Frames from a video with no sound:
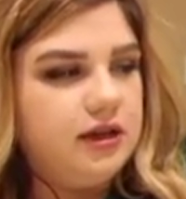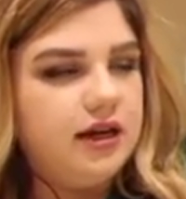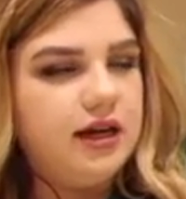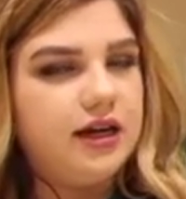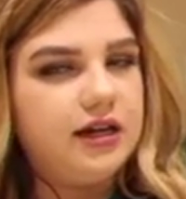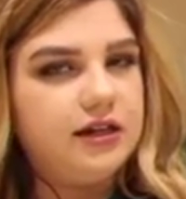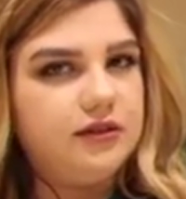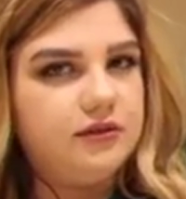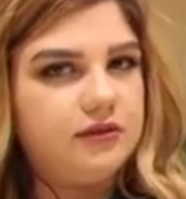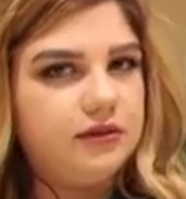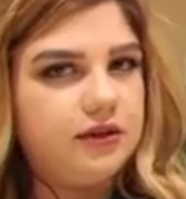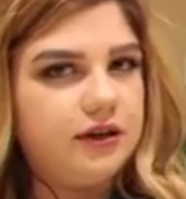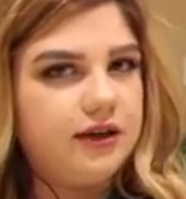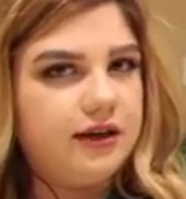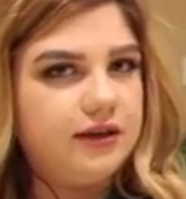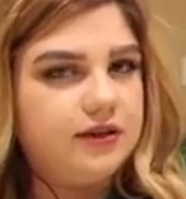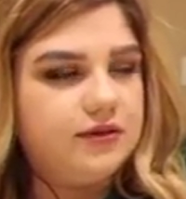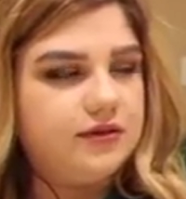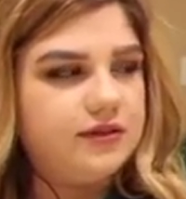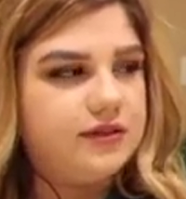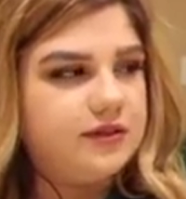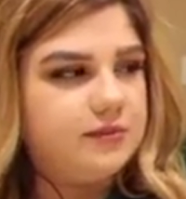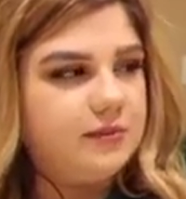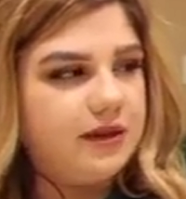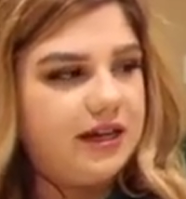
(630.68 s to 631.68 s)
I don't know how
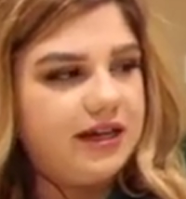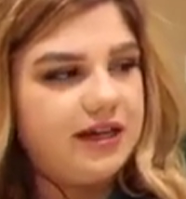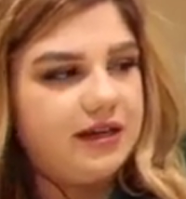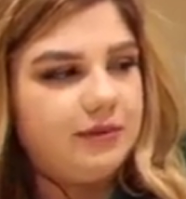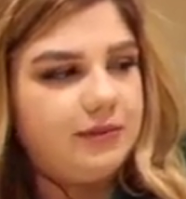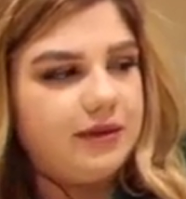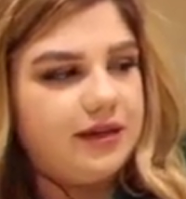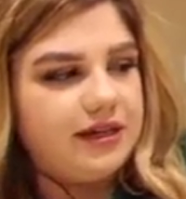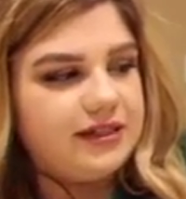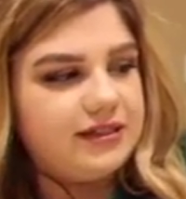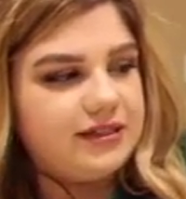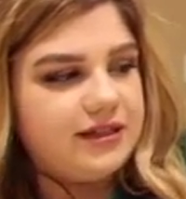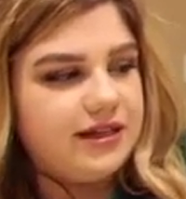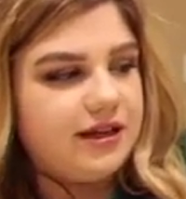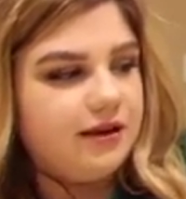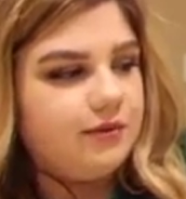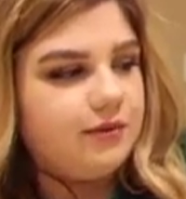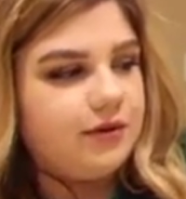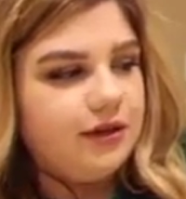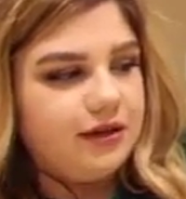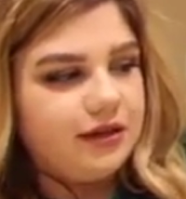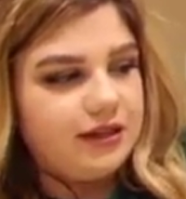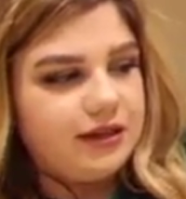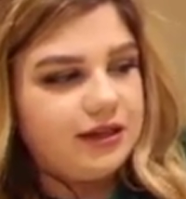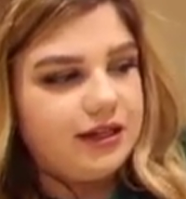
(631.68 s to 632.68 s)
to explain it, but it's
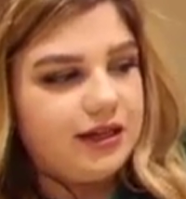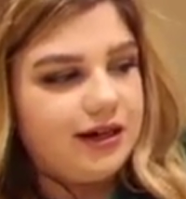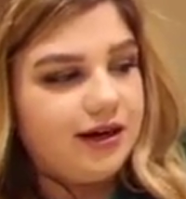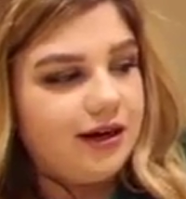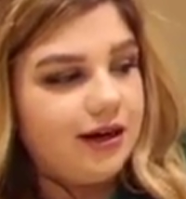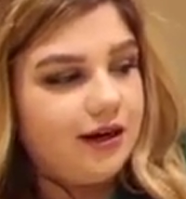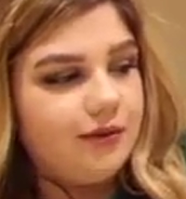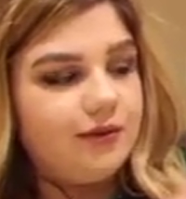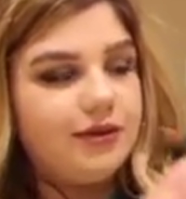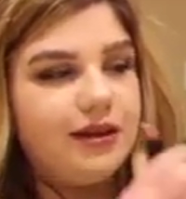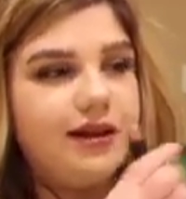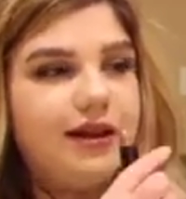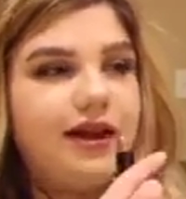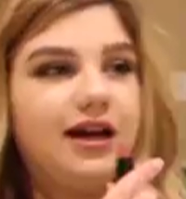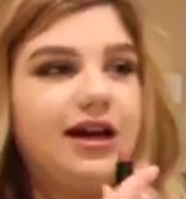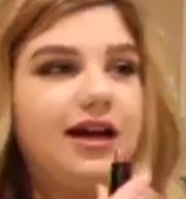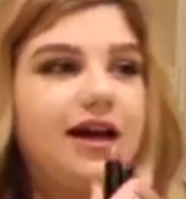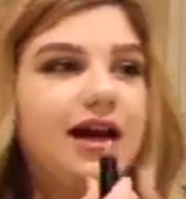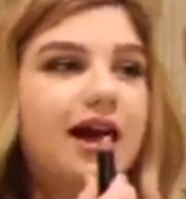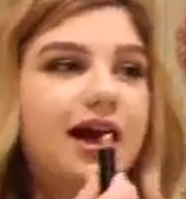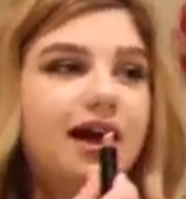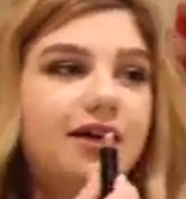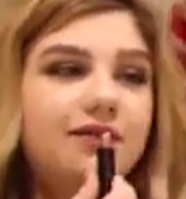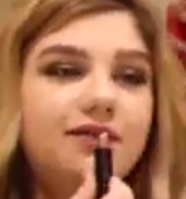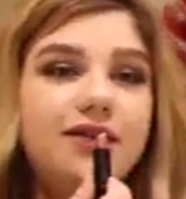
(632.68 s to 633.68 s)
that one right there. I really like
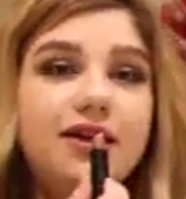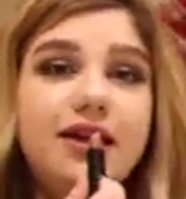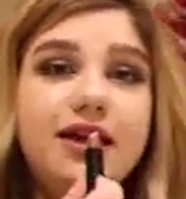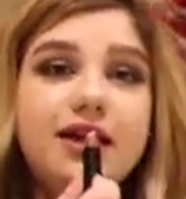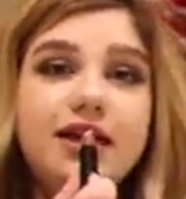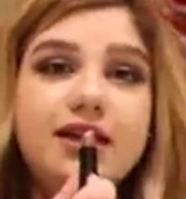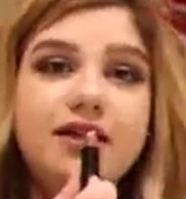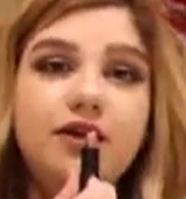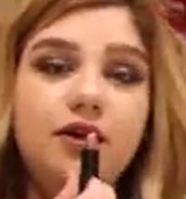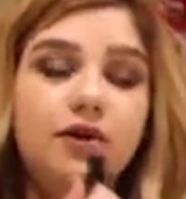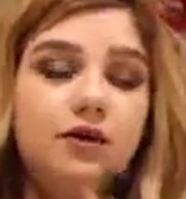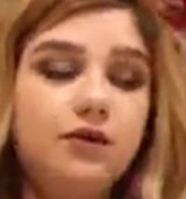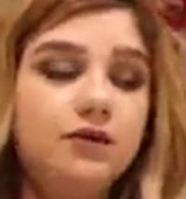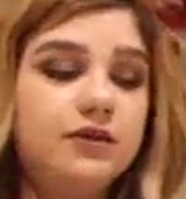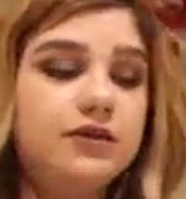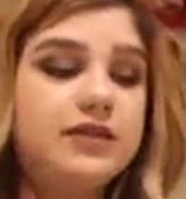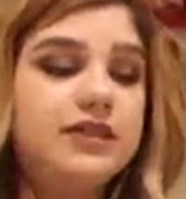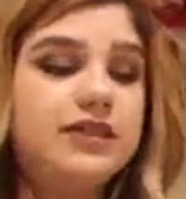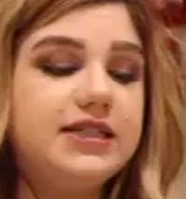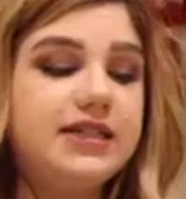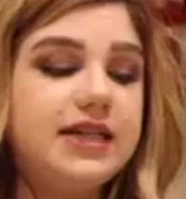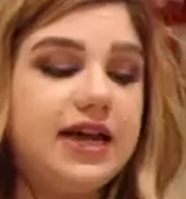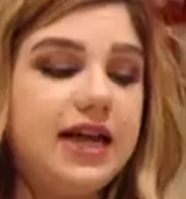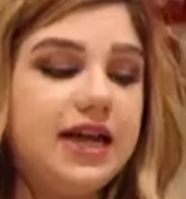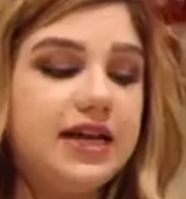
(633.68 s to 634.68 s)
it. I have it on
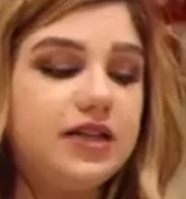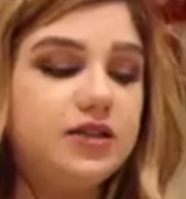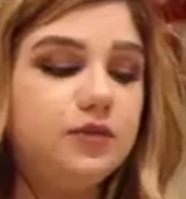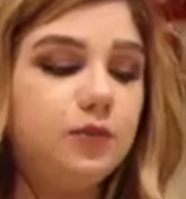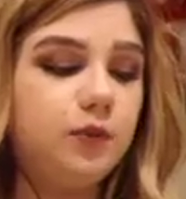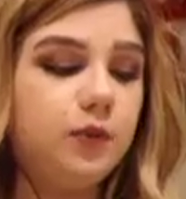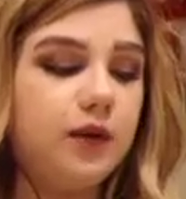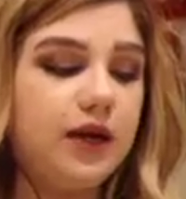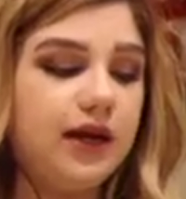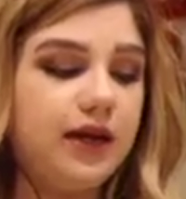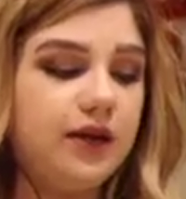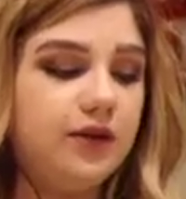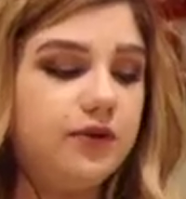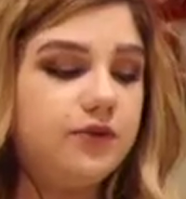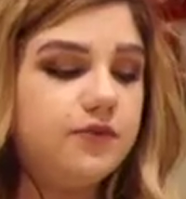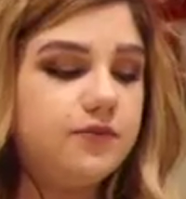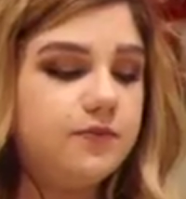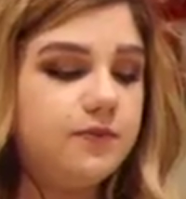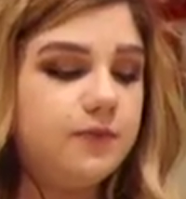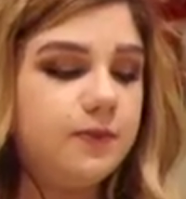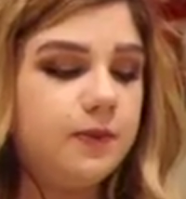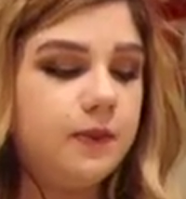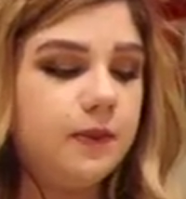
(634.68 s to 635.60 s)
today as well.